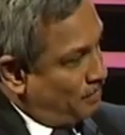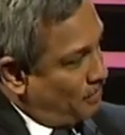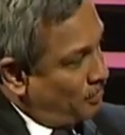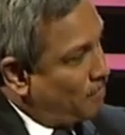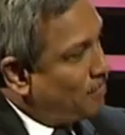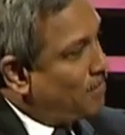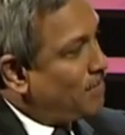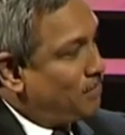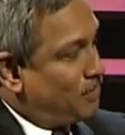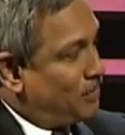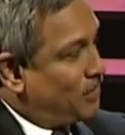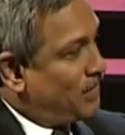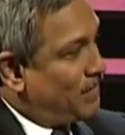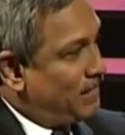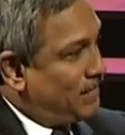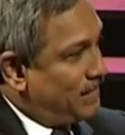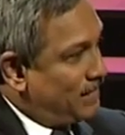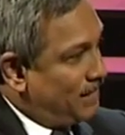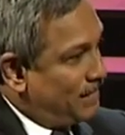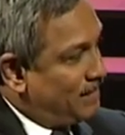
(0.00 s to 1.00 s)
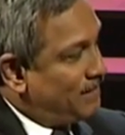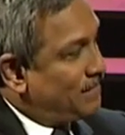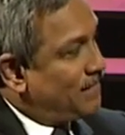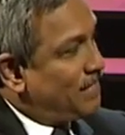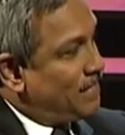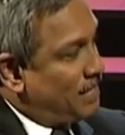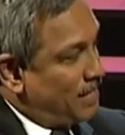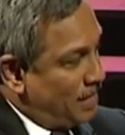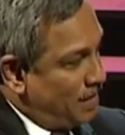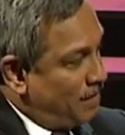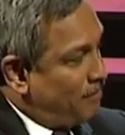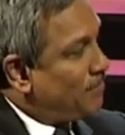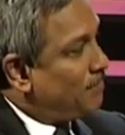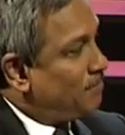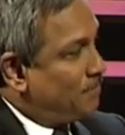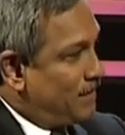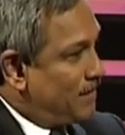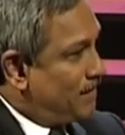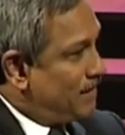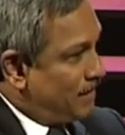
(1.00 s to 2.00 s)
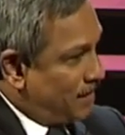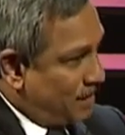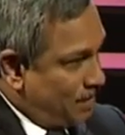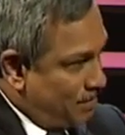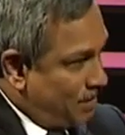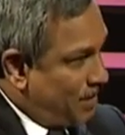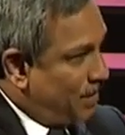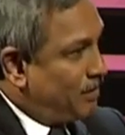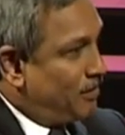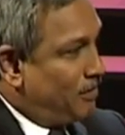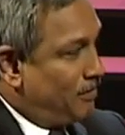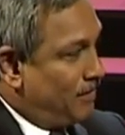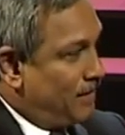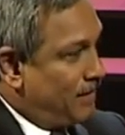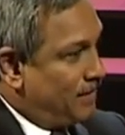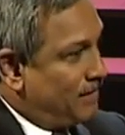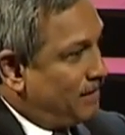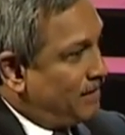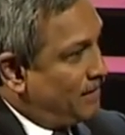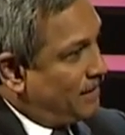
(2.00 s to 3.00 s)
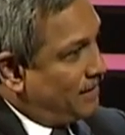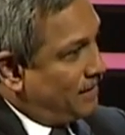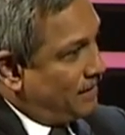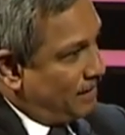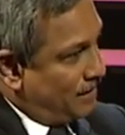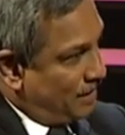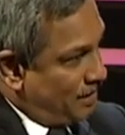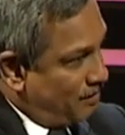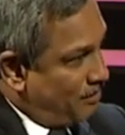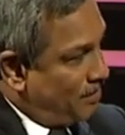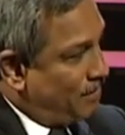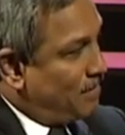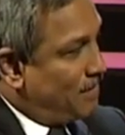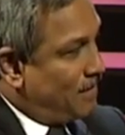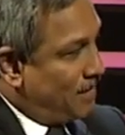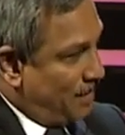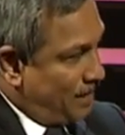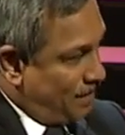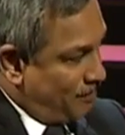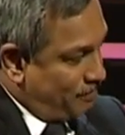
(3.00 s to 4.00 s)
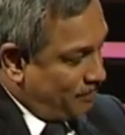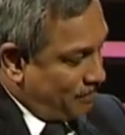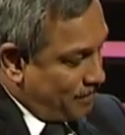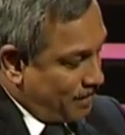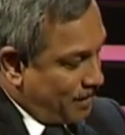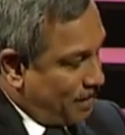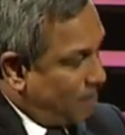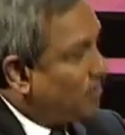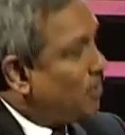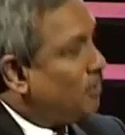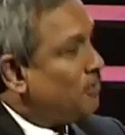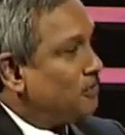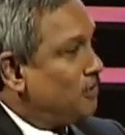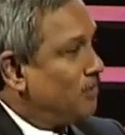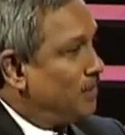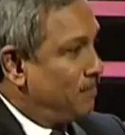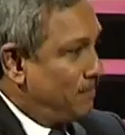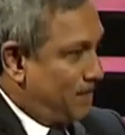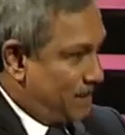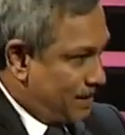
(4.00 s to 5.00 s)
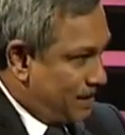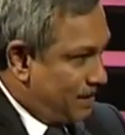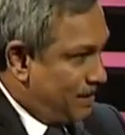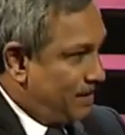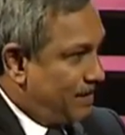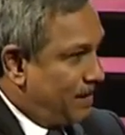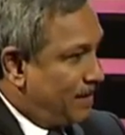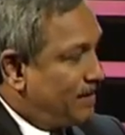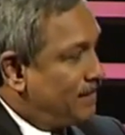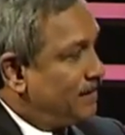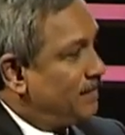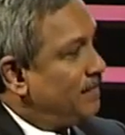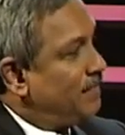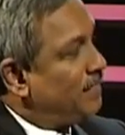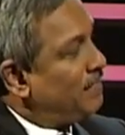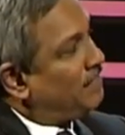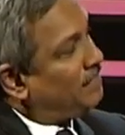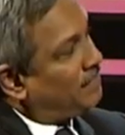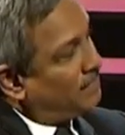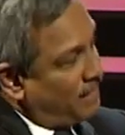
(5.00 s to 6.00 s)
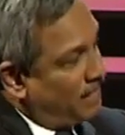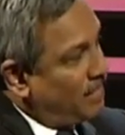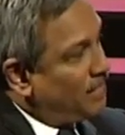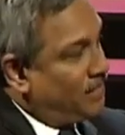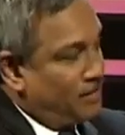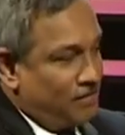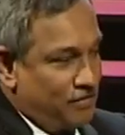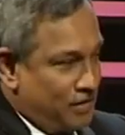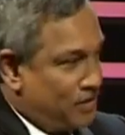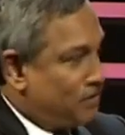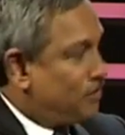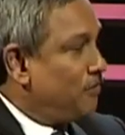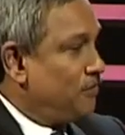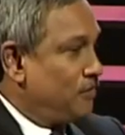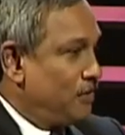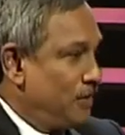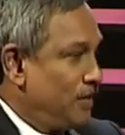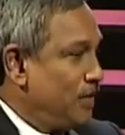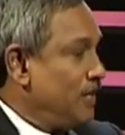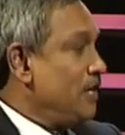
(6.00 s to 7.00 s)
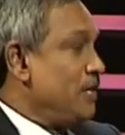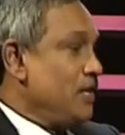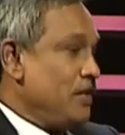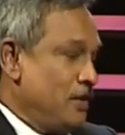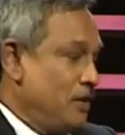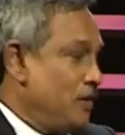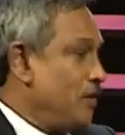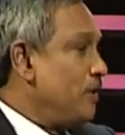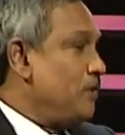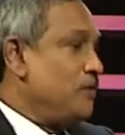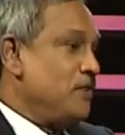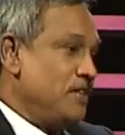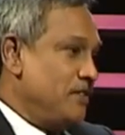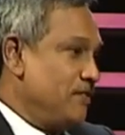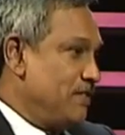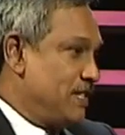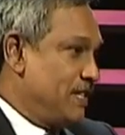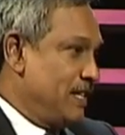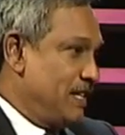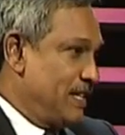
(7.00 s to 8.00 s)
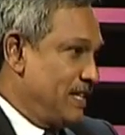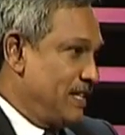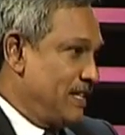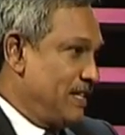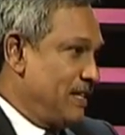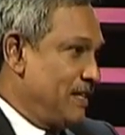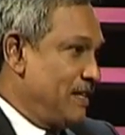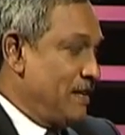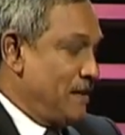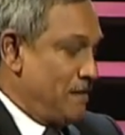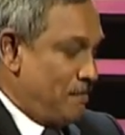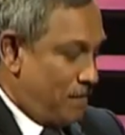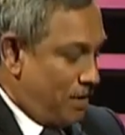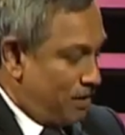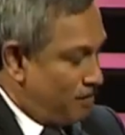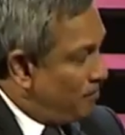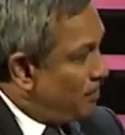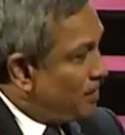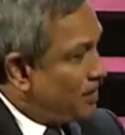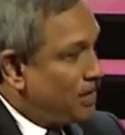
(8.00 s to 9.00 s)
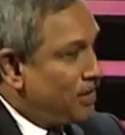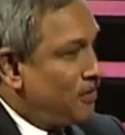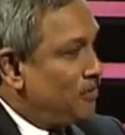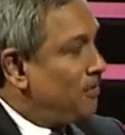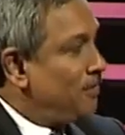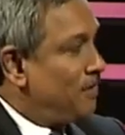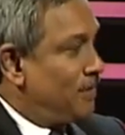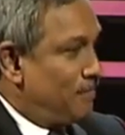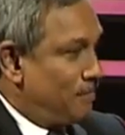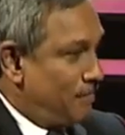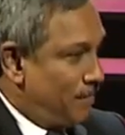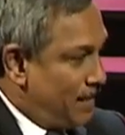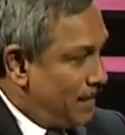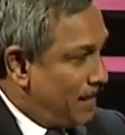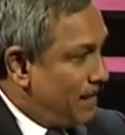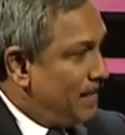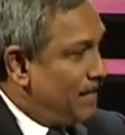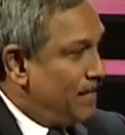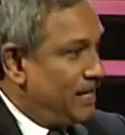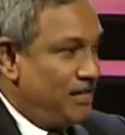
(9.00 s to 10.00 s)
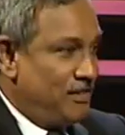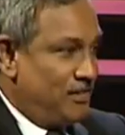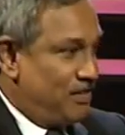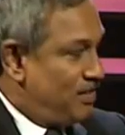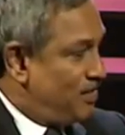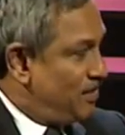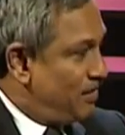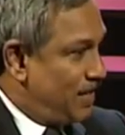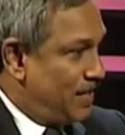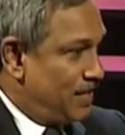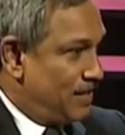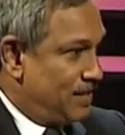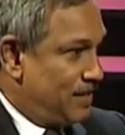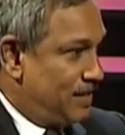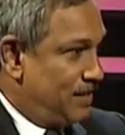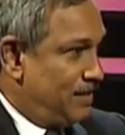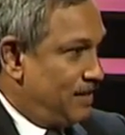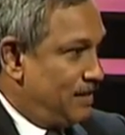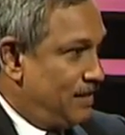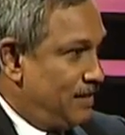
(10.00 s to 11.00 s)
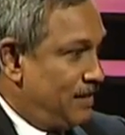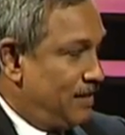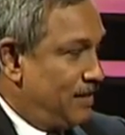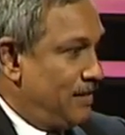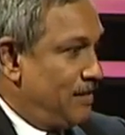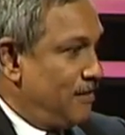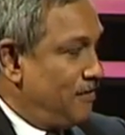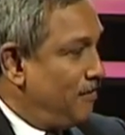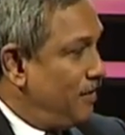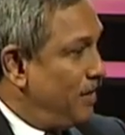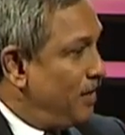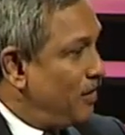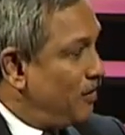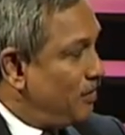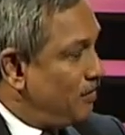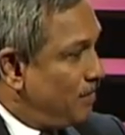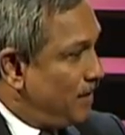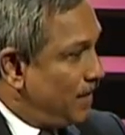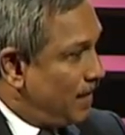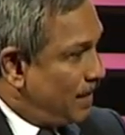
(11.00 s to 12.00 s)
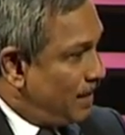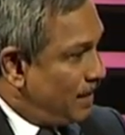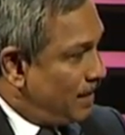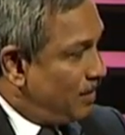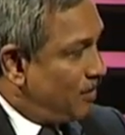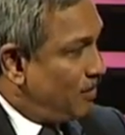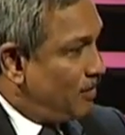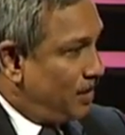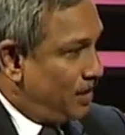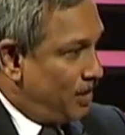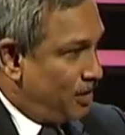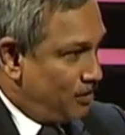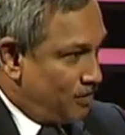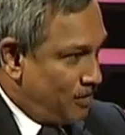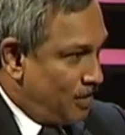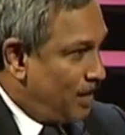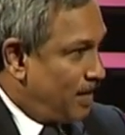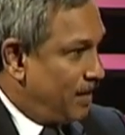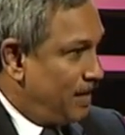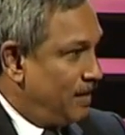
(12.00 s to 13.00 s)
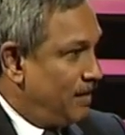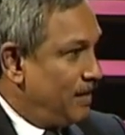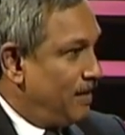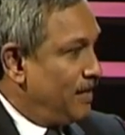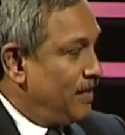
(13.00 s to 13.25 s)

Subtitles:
normal procedure is if a person commit an offense, even if amounts to a misconduct, then first of all you have to investigate. But without making any investigation, without making an audit query,